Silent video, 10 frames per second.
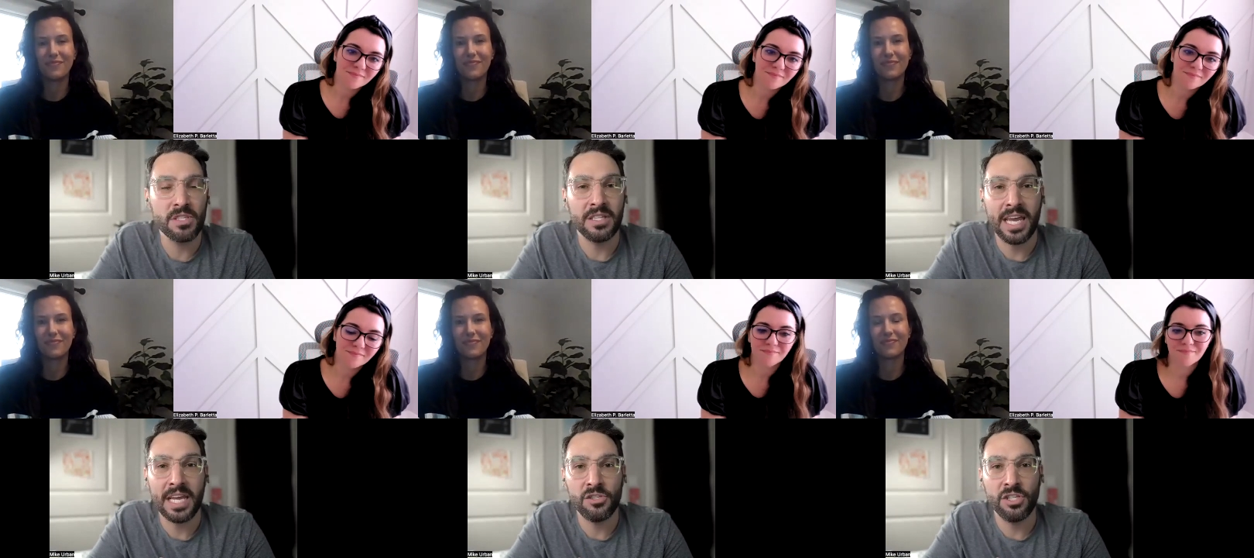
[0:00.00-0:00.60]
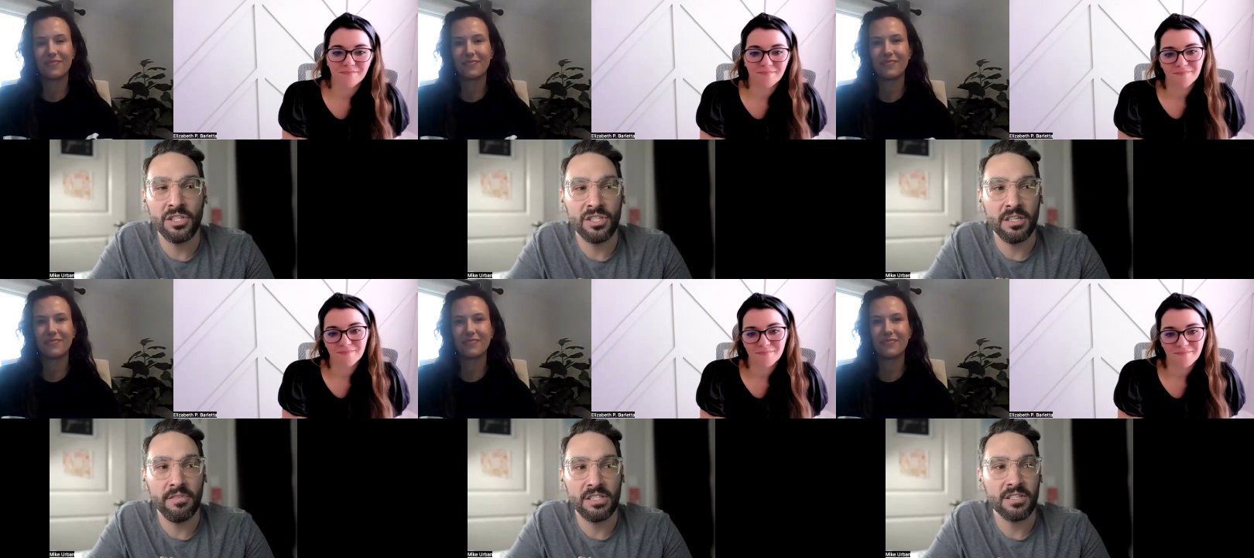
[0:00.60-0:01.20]
Speaker 1: the
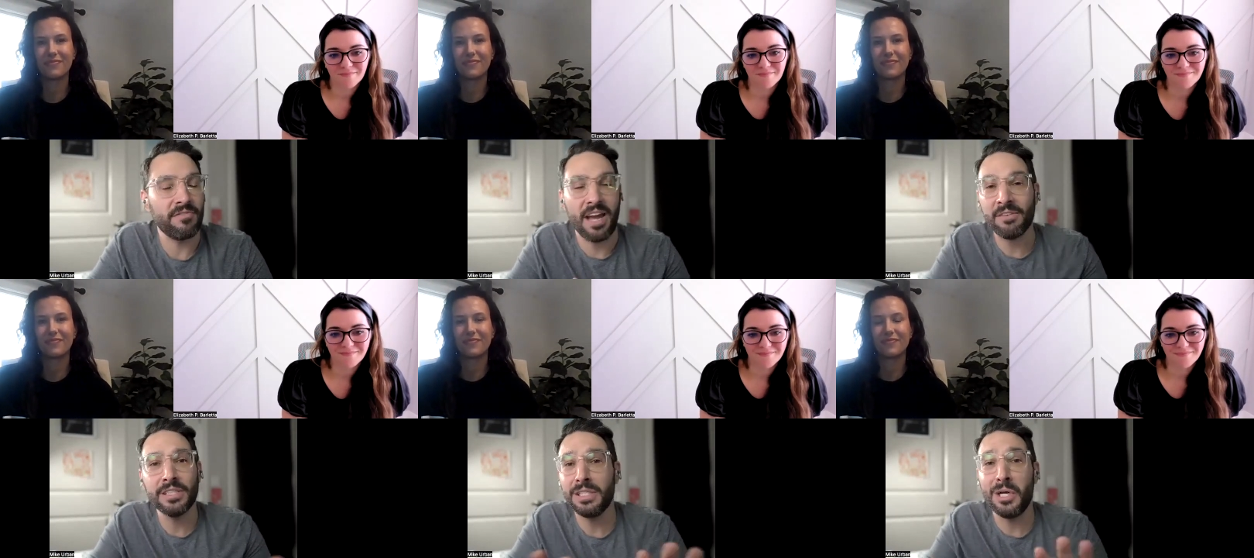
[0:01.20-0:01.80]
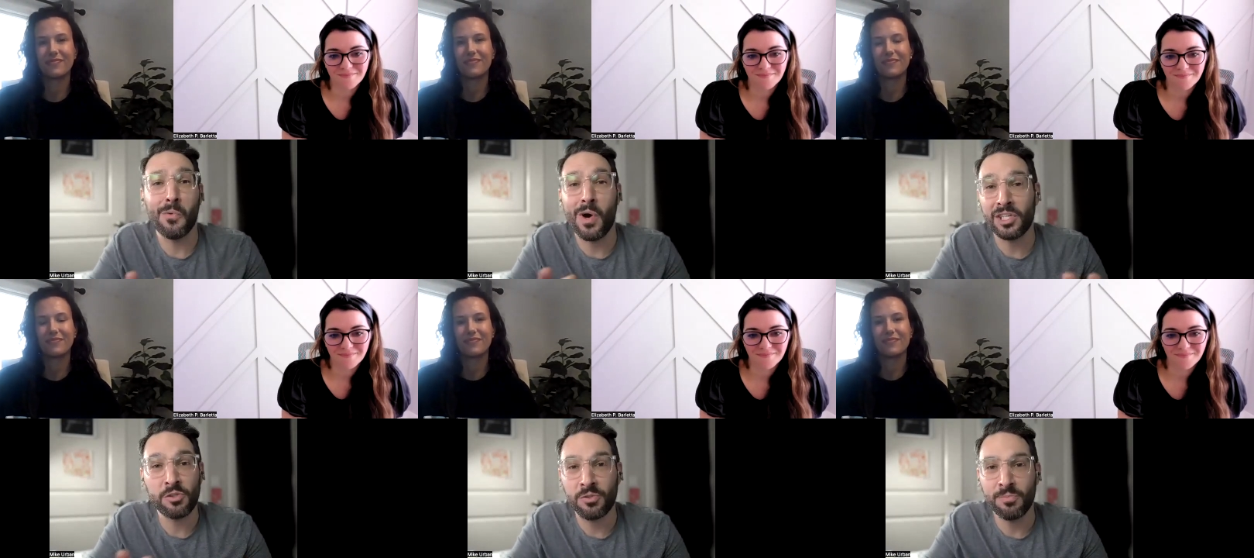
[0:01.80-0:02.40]
HGTV stuff, I really don't
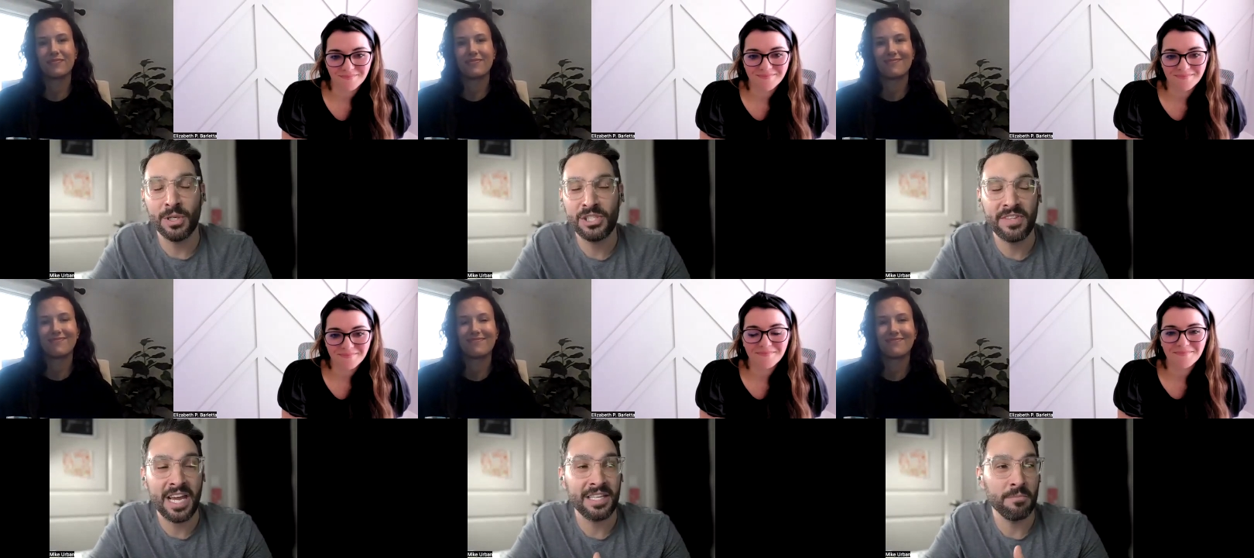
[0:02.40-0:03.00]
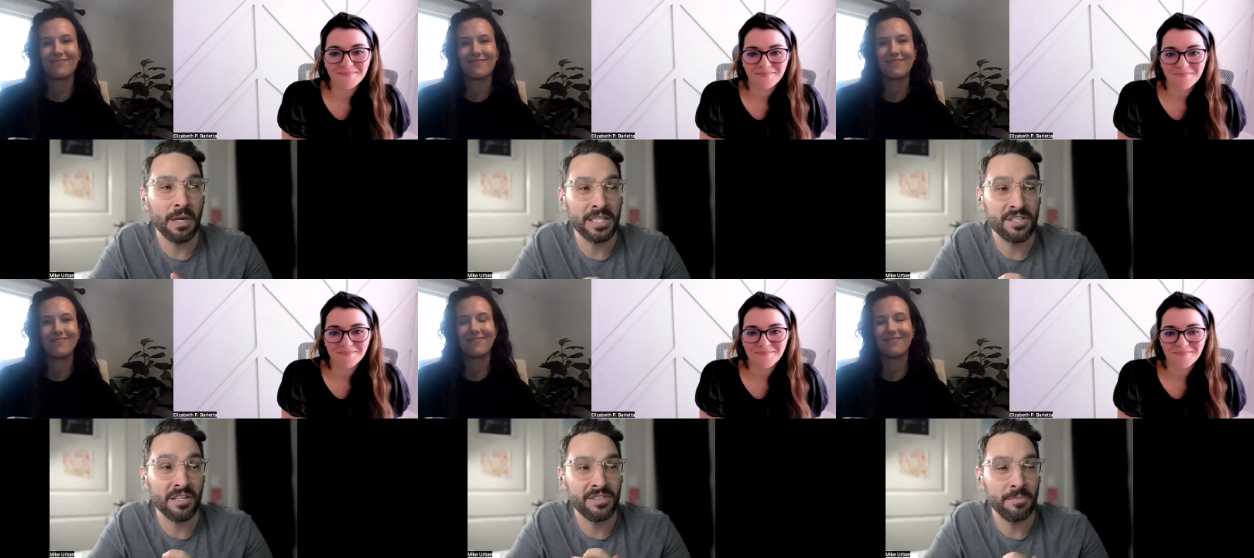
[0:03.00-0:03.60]
watch much of that
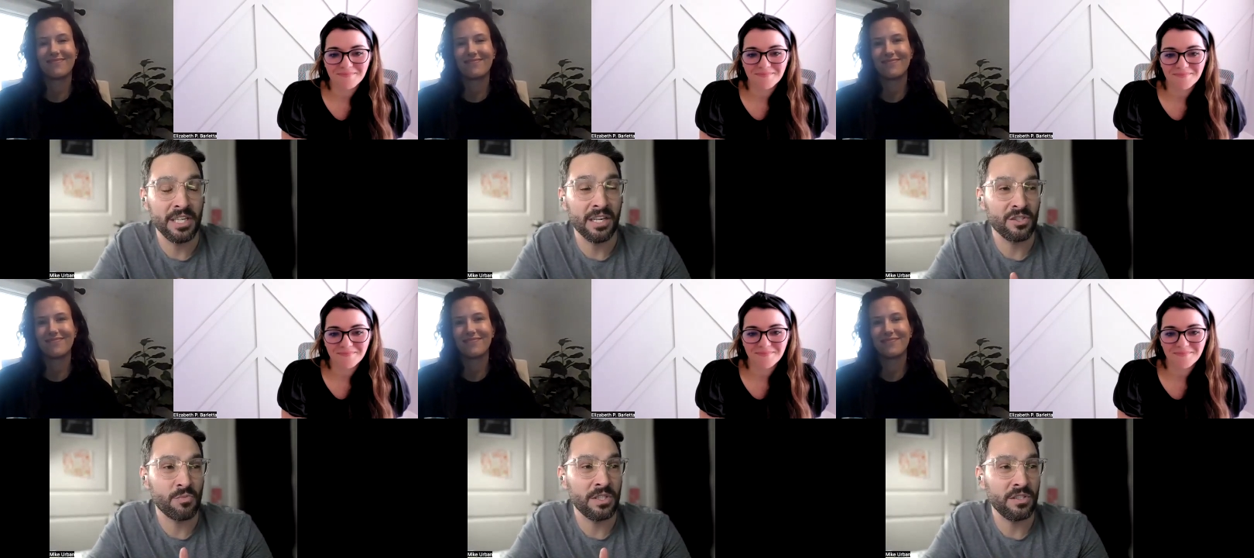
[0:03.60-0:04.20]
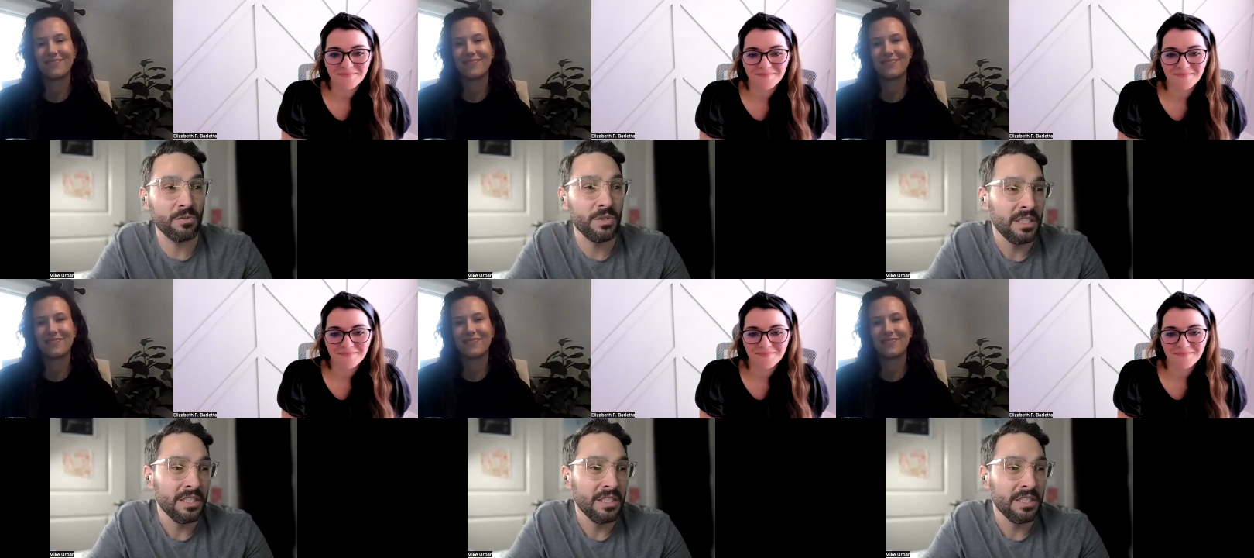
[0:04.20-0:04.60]
myself, to be honest with you.